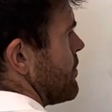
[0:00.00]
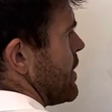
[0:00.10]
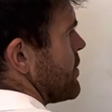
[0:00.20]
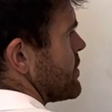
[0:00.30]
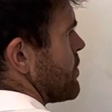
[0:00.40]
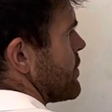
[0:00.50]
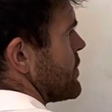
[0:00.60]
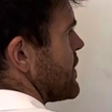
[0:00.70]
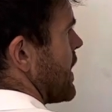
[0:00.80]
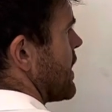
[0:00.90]
meters per
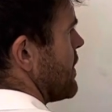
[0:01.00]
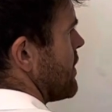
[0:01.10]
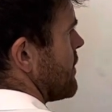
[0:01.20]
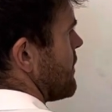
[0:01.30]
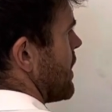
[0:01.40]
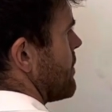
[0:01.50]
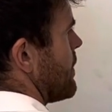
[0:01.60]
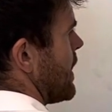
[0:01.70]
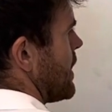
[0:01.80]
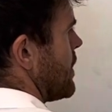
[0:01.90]
second divided
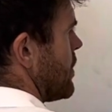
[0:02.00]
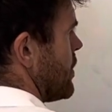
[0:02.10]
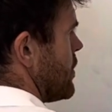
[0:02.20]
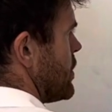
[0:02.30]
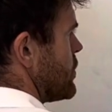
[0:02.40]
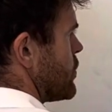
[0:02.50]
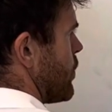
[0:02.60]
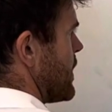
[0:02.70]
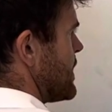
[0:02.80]
by 20